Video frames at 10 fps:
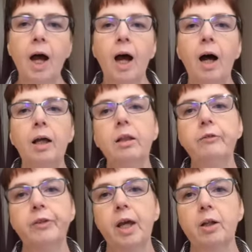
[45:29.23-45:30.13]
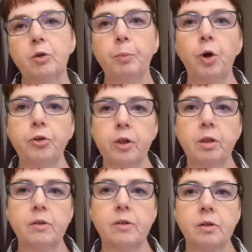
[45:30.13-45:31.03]
I love the end
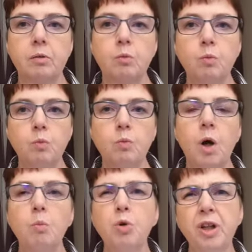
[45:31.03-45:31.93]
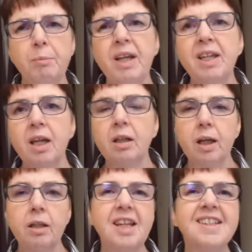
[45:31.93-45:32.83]
product, and would I make it
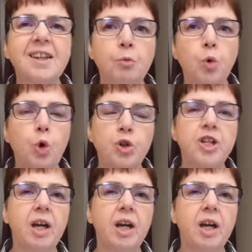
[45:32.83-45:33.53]
again? Yes, I would.